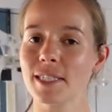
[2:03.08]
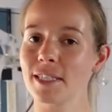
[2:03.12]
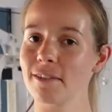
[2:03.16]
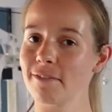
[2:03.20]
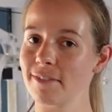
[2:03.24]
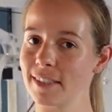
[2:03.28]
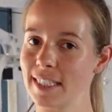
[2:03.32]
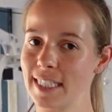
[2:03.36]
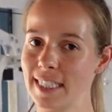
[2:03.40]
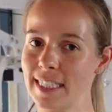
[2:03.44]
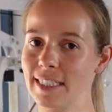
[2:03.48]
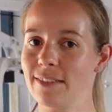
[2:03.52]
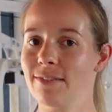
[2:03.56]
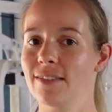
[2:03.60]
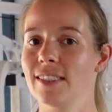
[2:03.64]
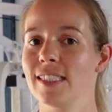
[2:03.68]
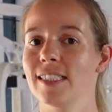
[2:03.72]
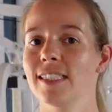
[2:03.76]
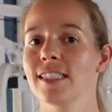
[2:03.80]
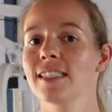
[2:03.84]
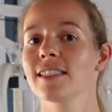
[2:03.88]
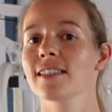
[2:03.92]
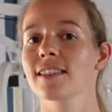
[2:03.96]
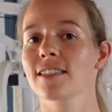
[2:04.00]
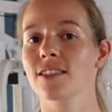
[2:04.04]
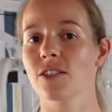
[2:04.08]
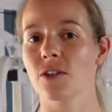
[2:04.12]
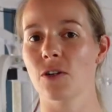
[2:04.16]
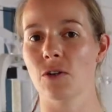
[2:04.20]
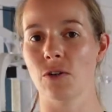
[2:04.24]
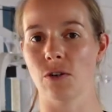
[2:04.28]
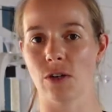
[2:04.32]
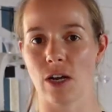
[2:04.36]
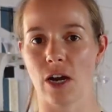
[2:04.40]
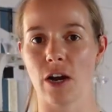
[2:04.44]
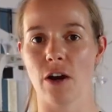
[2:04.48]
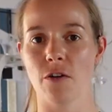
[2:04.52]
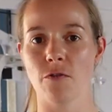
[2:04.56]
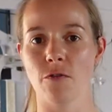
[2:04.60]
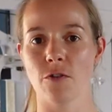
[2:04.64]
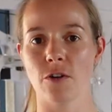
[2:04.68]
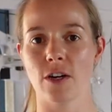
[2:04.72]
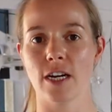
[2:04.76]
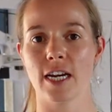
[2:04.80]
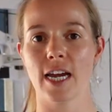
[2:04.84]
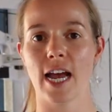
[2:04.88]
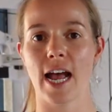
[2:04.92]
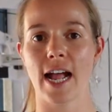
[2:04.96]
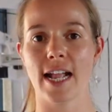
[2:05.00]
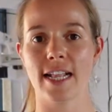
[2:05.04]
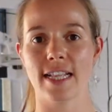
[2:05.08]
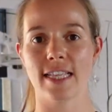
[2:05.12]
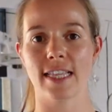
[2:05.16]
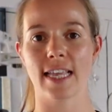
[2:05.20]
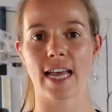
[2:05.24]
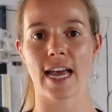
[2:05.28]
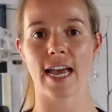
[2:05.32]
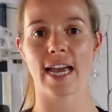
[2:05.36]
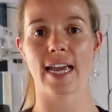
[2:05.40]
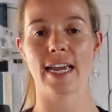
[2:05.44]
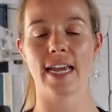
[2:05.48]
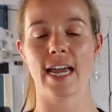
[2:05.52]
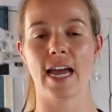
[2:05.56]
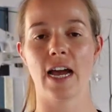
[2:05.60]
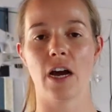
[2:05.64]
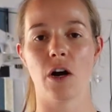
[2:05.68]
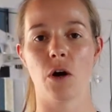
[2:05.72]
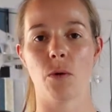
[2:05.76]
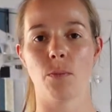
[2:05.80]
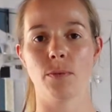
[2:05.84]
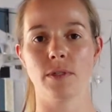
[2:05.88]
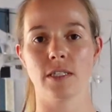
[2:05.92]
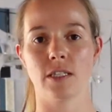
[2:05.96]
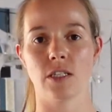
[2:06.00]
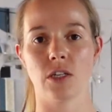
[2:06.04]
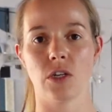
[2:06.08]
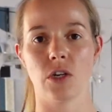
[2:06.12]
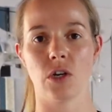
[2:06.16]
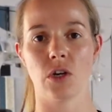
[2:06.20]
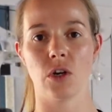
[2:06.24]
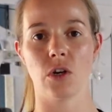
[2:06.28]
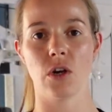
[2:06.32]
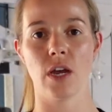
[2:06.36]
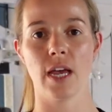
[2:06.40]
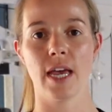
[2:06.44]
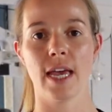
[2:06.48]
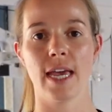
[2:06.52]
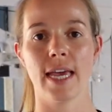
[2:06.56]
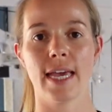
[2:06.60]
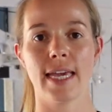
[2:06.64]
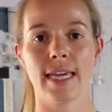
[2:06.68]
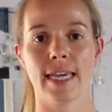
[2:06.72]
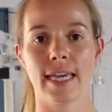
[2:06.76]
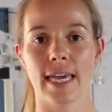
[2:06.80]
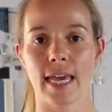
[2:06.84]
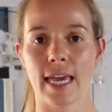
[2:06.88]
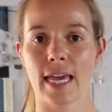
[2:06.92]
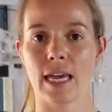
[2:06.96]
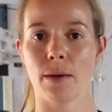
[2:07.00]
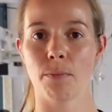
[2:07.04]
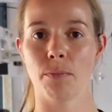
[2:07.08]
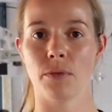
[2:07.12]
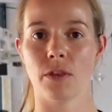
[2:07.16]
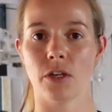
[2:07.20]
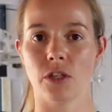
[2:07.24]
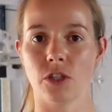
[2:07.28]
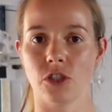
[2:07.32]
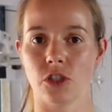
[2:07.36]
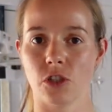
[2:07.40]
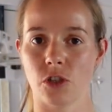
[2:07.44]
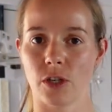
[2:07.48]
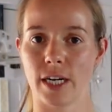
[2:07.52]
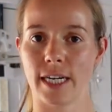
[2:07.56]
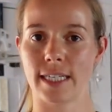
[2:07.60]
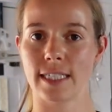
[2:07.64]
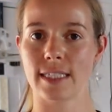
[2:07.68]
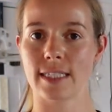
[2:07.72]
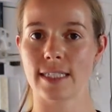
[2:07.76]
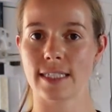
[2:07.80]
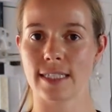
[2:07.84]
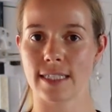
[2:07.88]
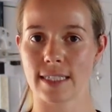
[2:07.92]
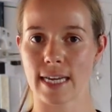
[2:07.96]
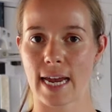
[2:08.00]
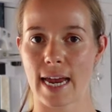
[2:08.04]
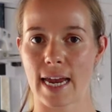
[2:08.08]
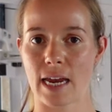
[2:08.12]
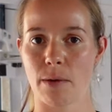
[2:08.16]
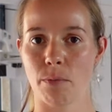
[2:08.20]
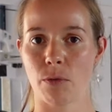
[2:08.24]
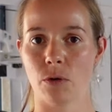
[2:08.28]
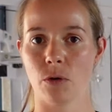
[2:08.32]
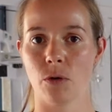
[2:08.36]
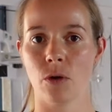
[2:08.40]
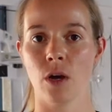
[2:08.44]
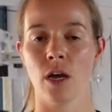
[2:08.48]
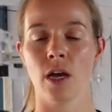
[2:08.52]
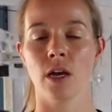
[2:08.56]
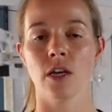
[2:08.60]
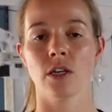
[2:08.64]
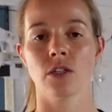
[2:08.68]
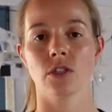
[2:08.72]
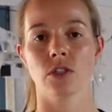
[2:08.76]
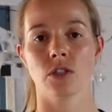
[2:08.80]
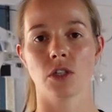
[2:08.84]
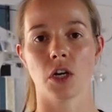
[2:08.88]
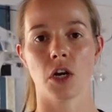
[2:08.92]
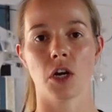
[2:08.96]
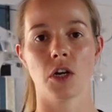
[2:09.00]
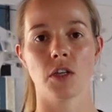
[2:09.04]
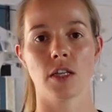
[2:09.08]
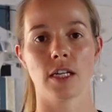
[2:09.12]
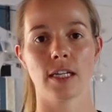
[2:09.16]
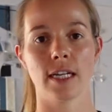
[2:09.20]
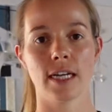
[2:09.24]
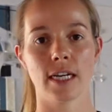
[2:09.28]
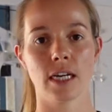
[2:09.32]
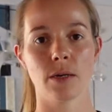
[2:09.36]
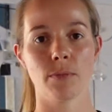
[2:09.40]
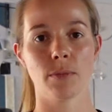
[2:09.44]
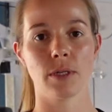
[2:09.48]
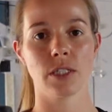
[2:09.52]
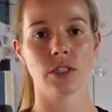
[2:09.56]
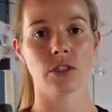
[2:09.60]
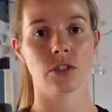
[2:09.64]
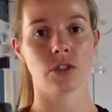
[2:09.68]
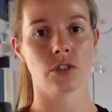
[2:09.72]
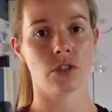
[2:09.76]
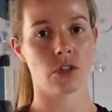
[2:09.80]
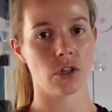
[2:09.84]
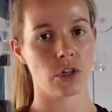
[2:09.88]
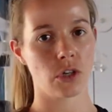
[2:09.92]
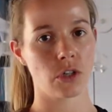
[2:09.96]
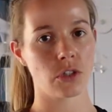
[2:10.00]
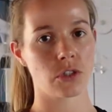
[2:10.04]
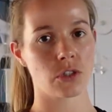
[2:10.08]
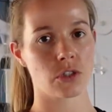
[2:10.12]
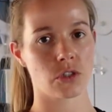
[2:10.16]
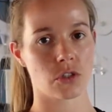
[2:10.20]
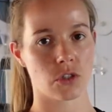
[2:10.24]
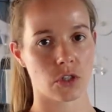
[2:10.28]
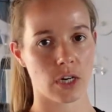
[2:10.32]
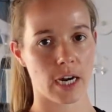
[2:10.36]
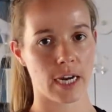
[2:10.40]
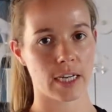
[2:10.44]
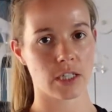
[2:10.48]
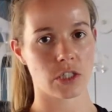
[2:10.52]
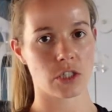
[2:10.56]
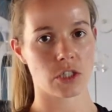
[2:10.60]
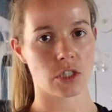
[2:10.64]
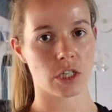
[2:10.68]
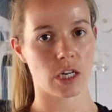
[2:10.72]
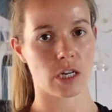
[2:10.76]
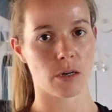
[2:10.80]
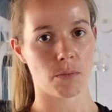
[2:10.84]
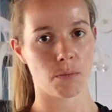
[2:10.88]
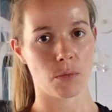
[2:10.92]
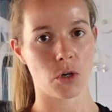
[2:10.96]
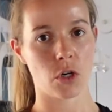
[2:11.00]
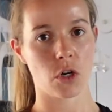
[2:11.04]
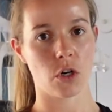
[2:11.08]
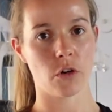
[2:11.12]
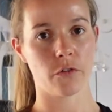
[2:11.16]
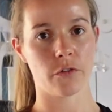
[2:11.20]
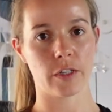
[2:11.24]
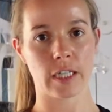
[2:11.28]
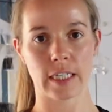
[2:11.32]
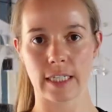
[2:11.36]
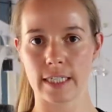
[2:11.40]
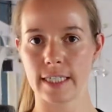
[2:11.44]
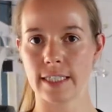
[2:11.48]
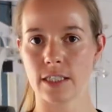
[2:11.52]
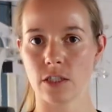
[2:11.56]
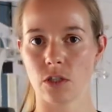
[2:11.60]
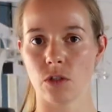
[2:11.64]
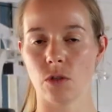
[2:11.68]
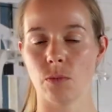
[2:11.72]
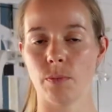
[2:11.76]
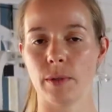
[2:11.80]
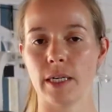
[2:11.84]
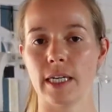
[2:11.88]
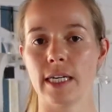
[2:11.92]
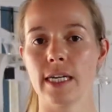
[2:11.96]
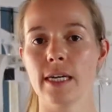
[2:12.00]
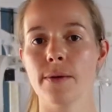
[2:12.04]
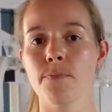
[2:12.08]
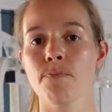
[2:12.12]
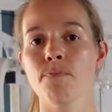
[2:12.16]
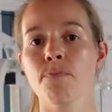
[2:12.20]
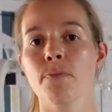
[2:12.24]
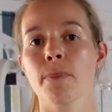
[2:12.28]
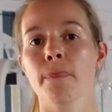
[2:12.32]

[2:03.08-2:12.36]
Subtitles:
of ligaments all over it, and they help to keep the joint stable. So the ligaments do stretch and move a little bit,